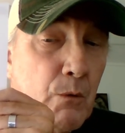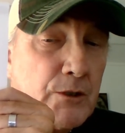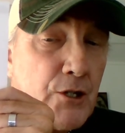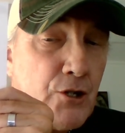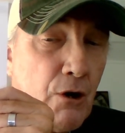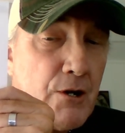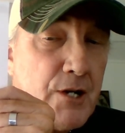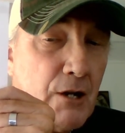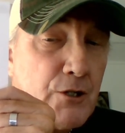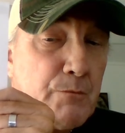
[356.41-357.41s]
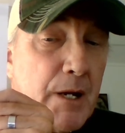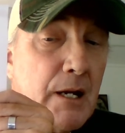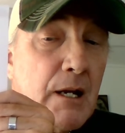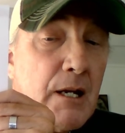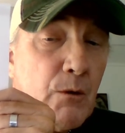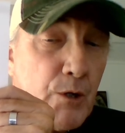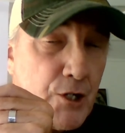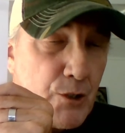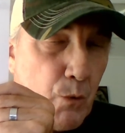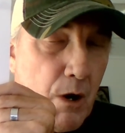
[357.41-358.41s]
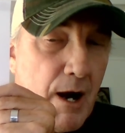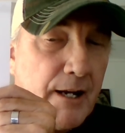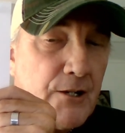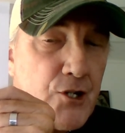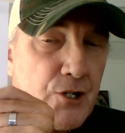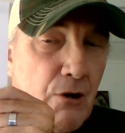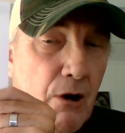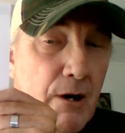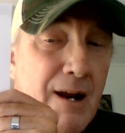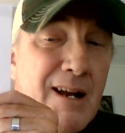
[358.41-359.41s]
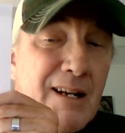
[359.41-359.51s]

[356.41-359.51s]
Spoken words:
what the chart tells me, which is where I can start,